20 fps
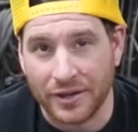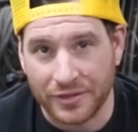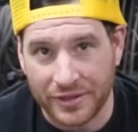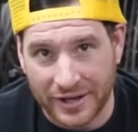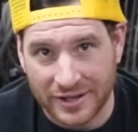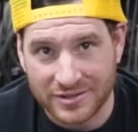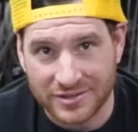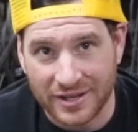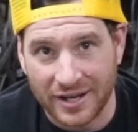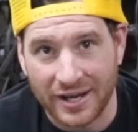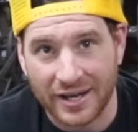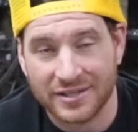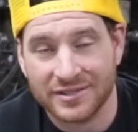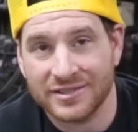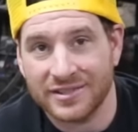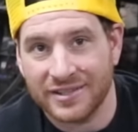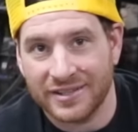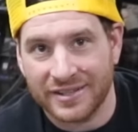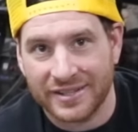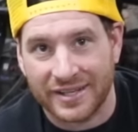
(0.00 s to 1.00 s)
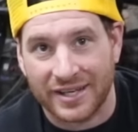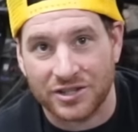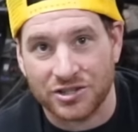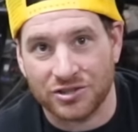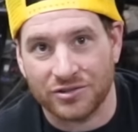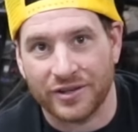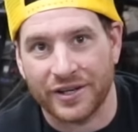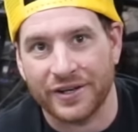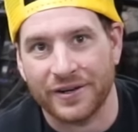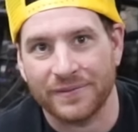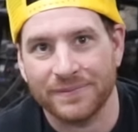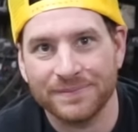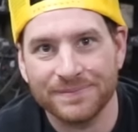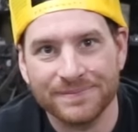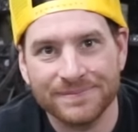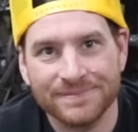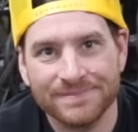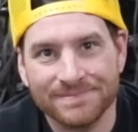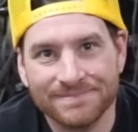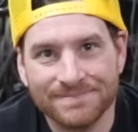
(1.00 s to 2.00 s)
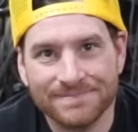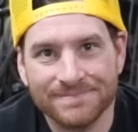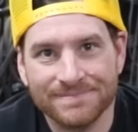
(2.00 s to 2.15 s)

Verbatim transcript: Thanks, guys. Catch you later.